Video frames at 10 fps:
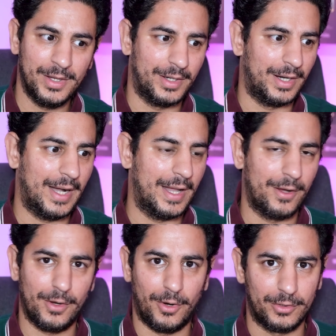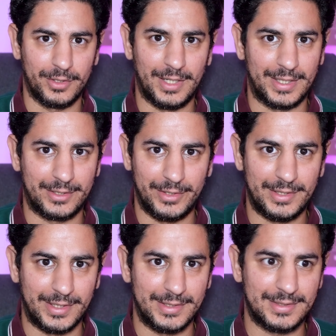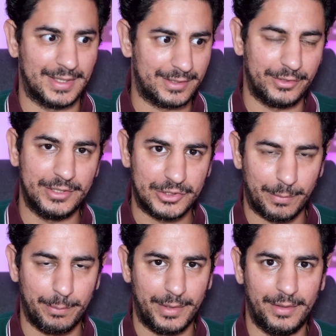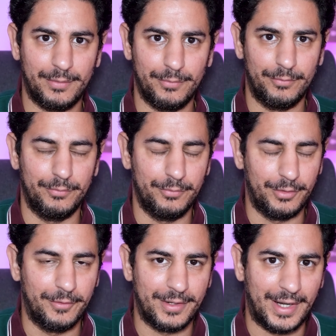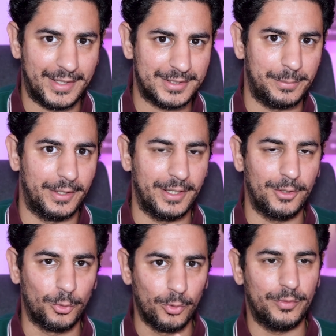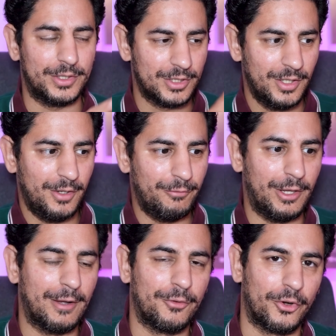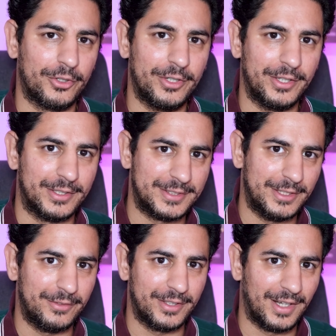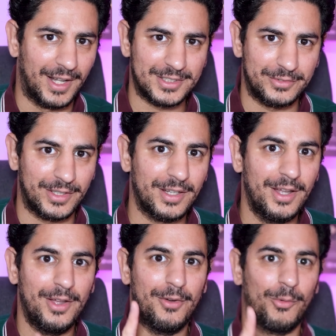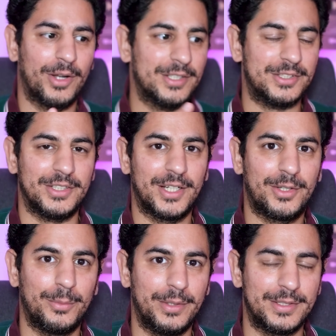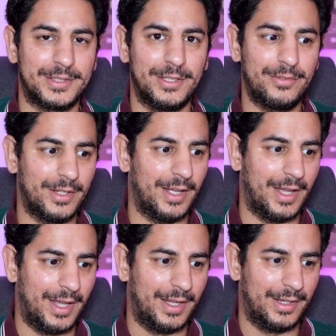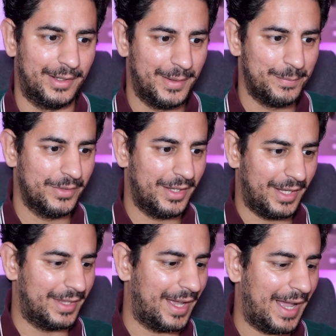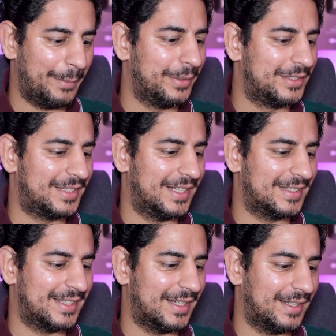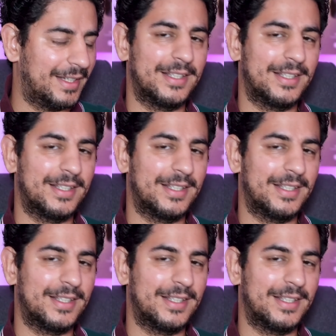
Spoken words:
I have ordered like 3 things, like 3 shipment we were anticipating, 2 which we have already received it last week, 1 is yet to be received, and in the app it says that it